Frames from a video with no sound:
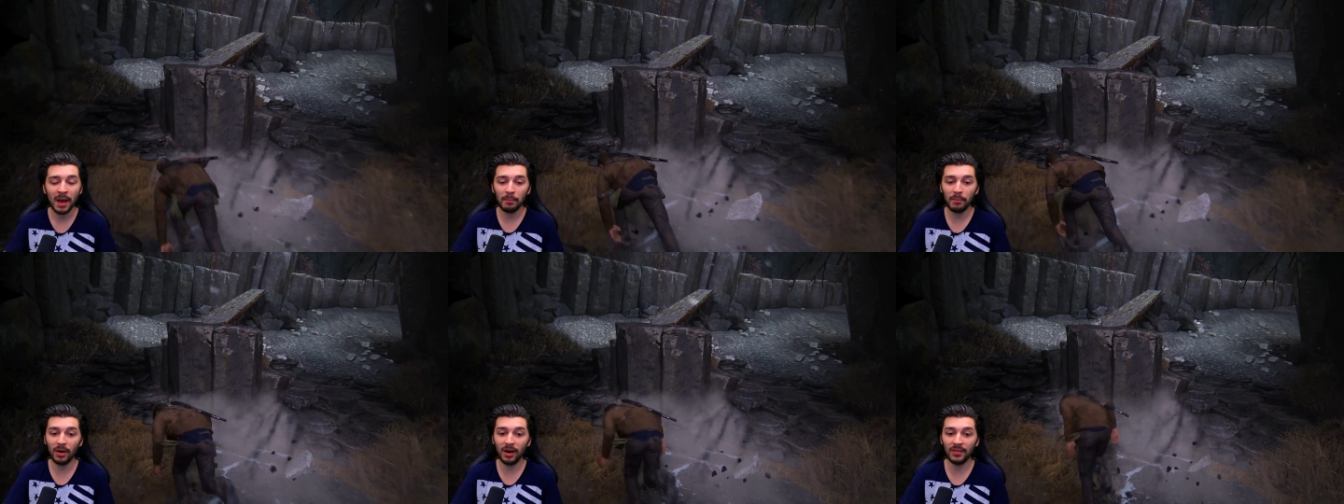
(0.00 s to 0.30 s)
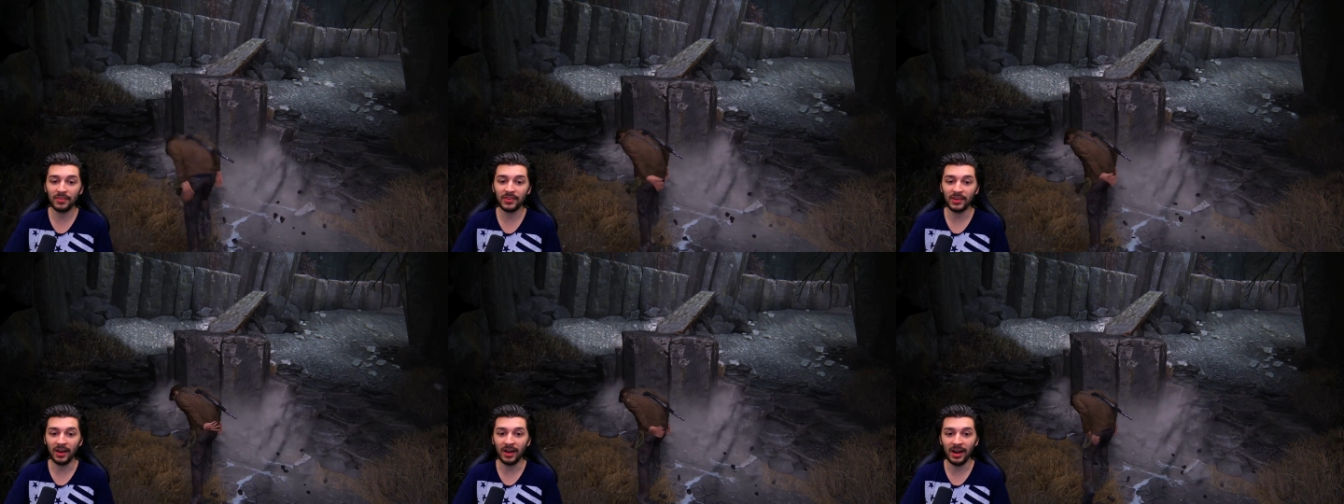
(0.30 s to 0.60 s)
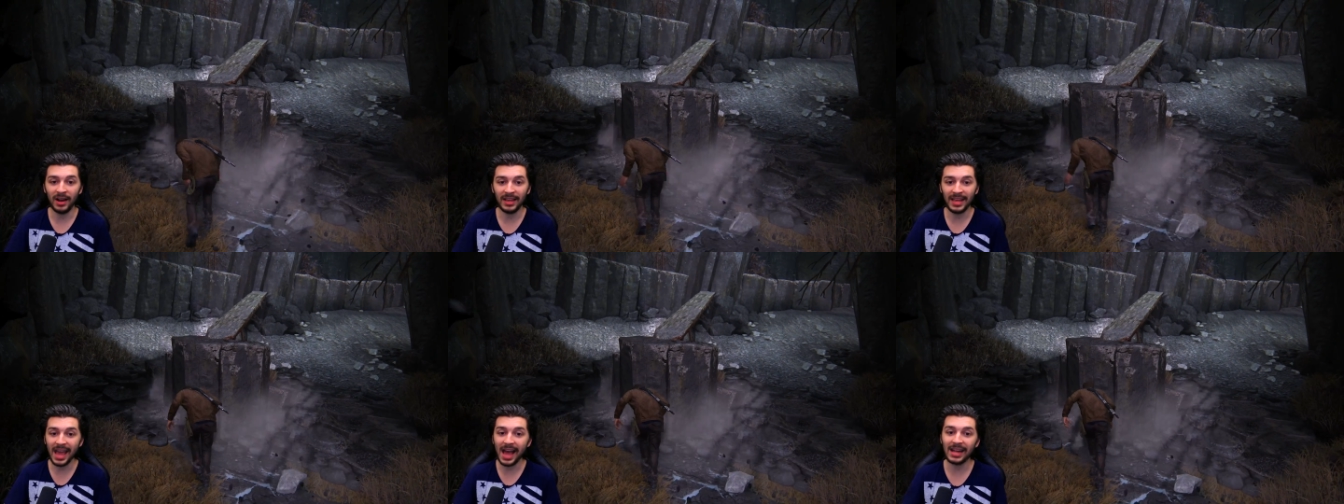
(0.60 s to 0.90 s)
But
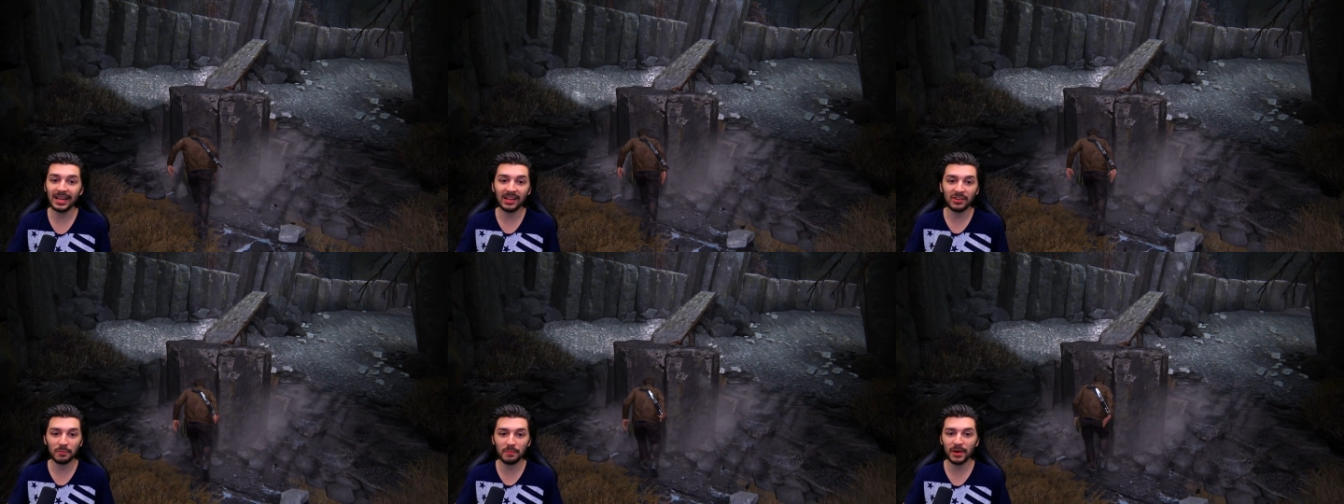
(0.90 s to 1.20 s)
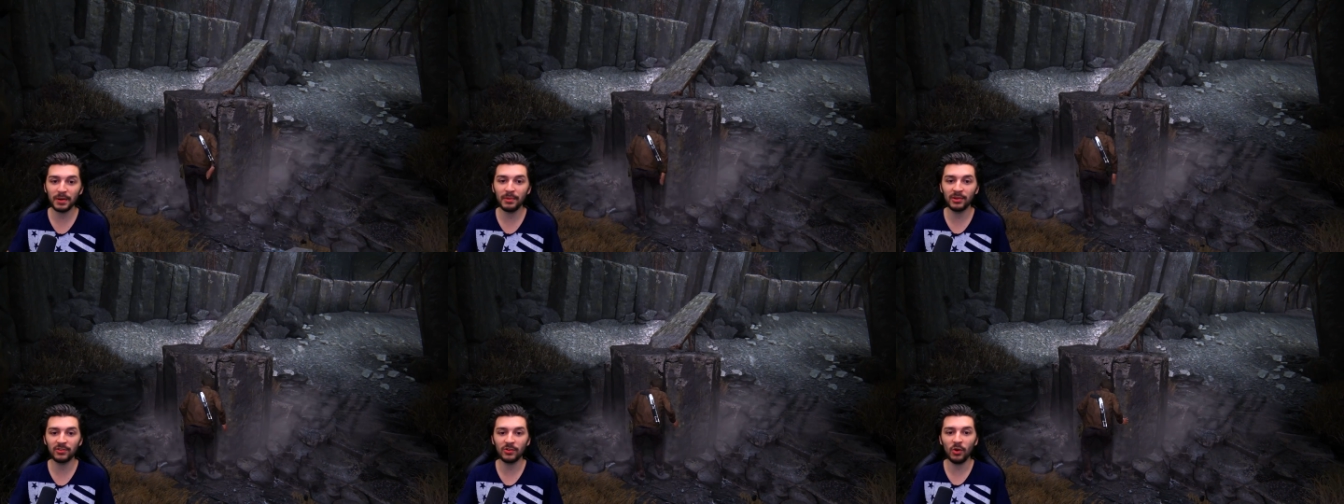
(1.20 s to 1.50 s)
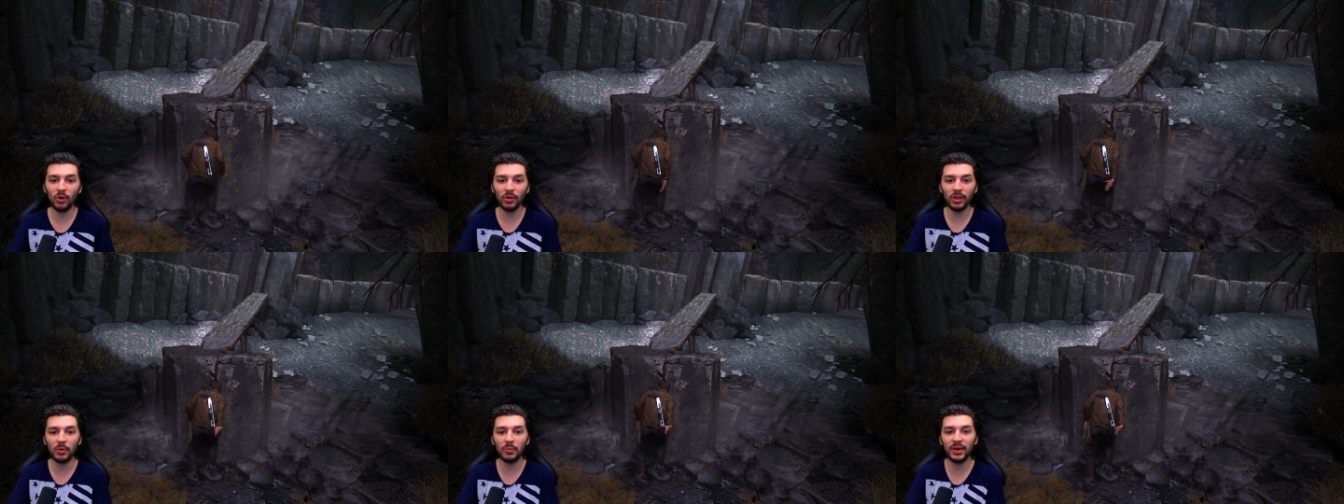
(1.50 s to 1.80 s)
yeah, that's pretty much
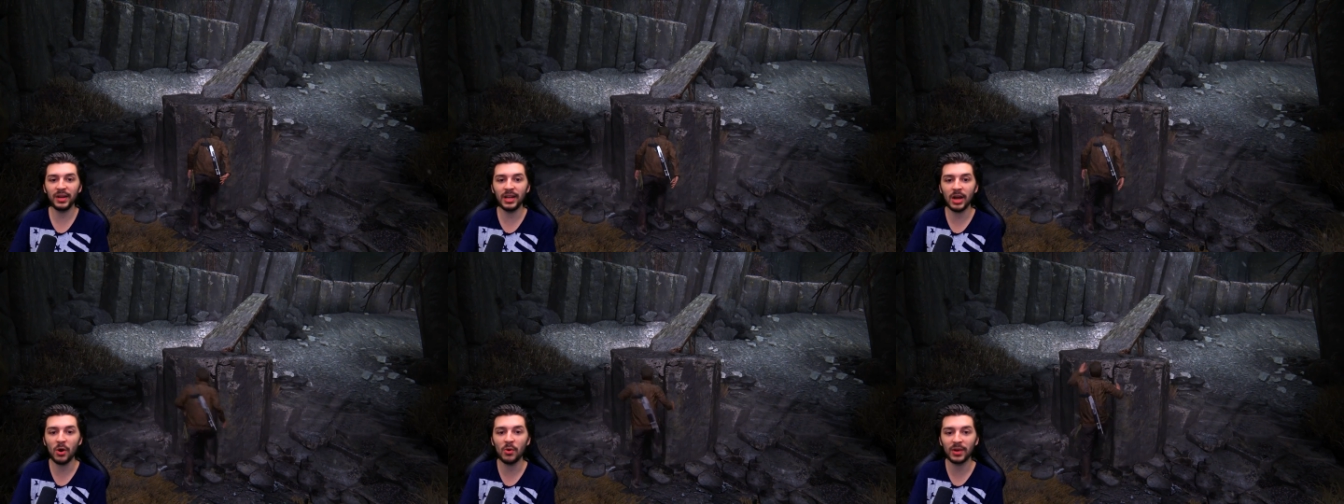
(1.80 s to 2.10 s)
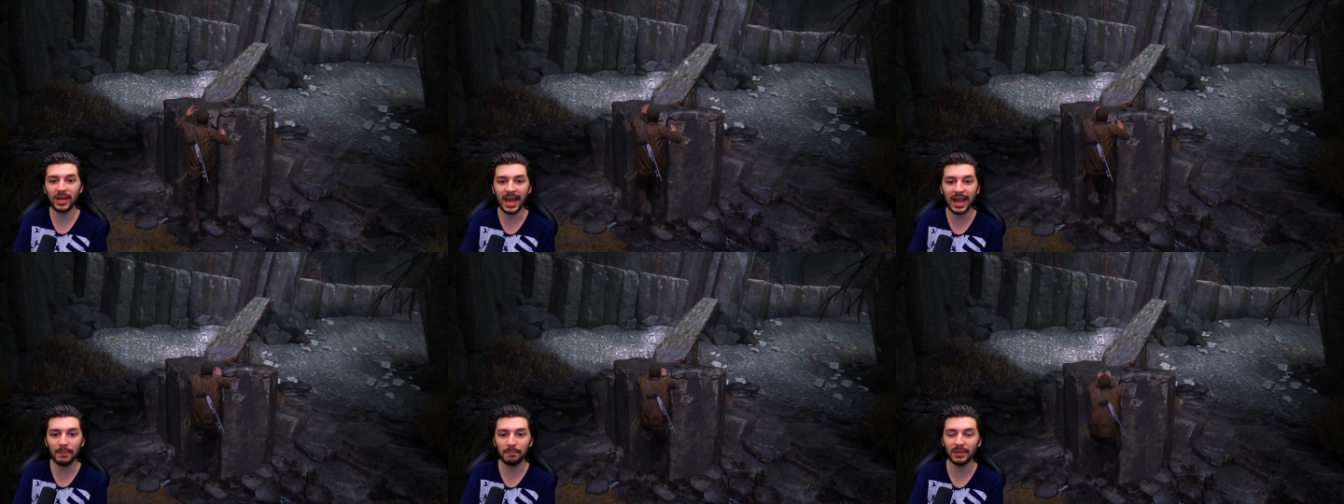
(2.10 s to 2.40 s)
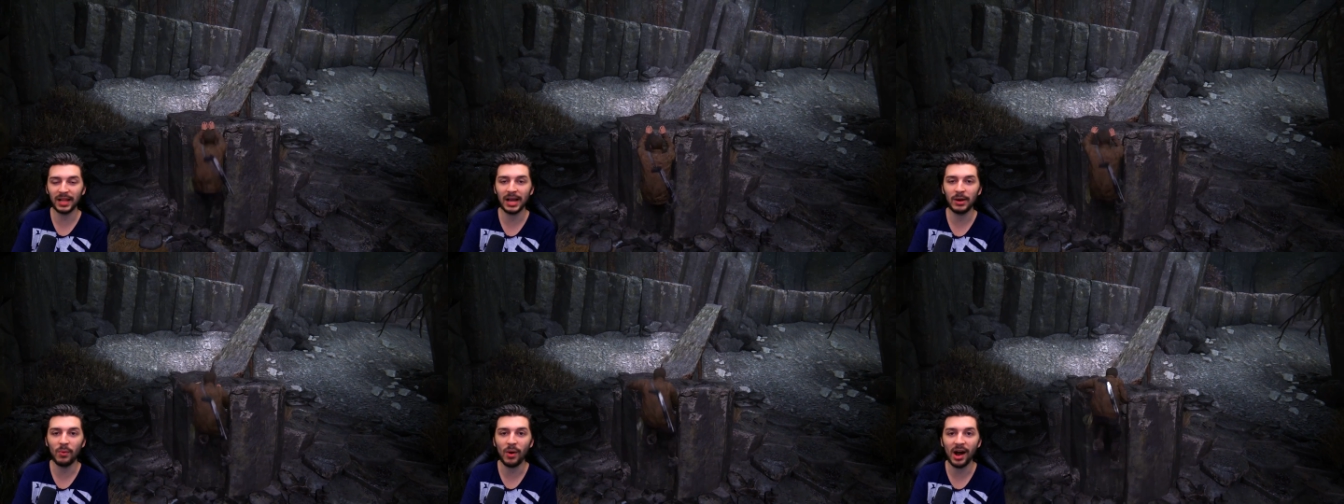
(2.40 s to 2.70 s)
all that we know
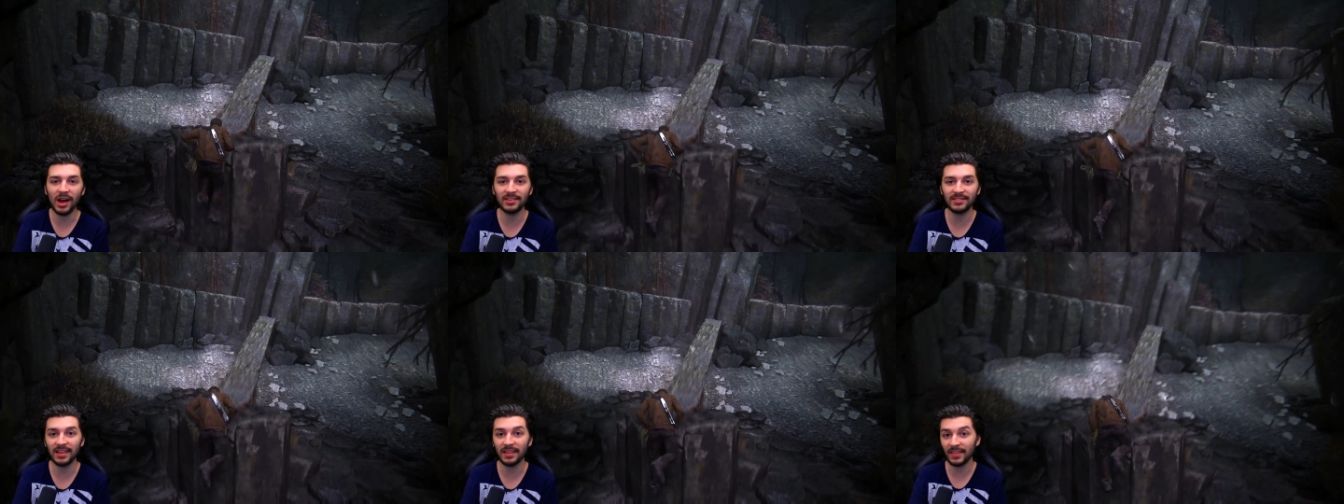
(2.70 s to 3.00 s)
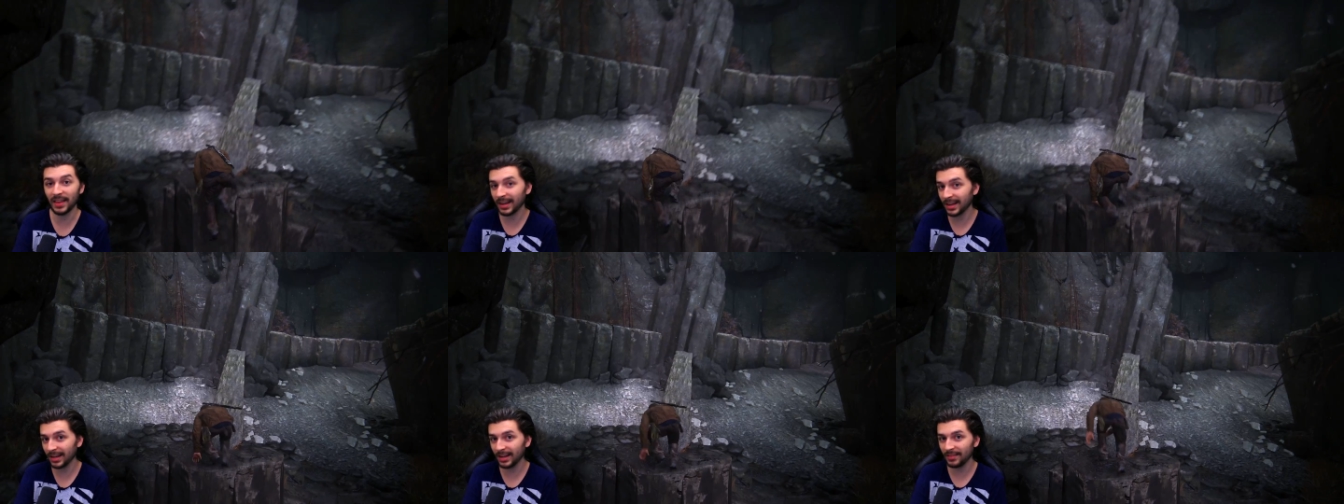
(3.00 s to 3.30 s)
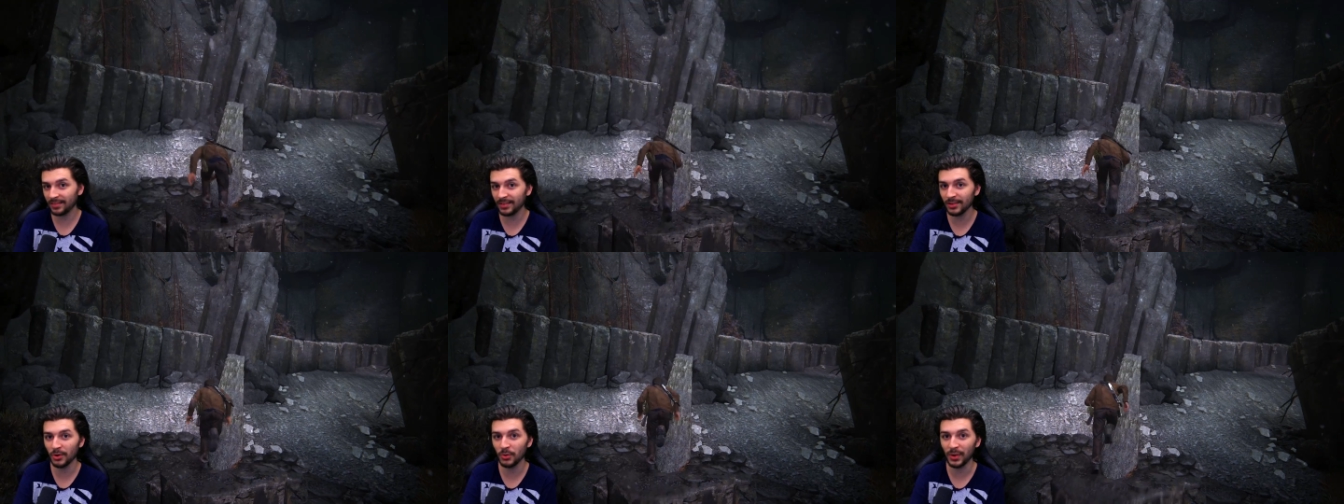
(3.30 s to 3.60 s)
gameplay wise that they're going to
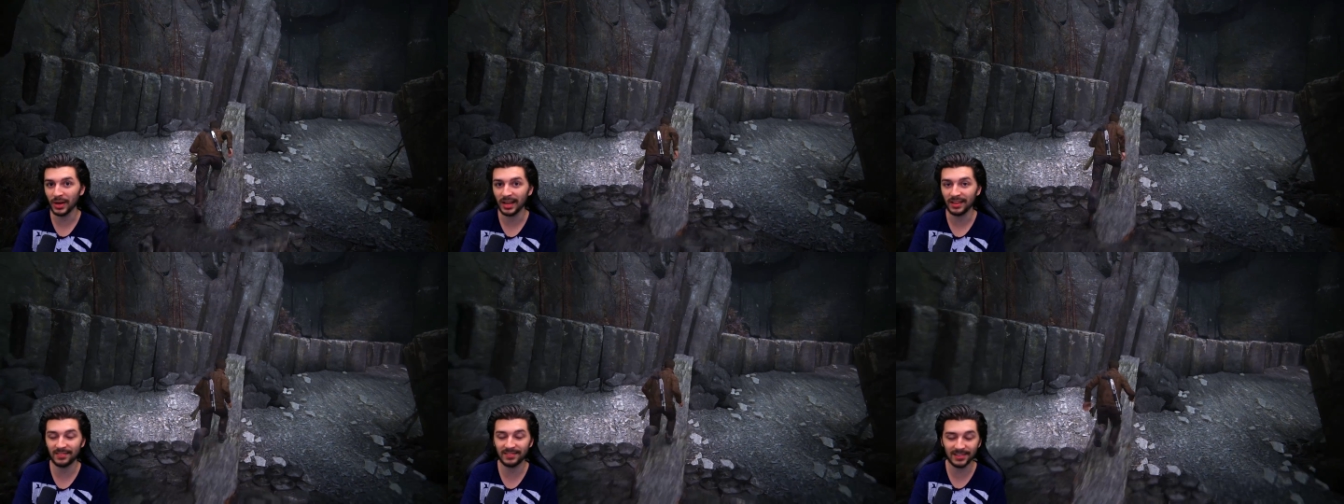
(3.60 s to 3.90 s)
do with it.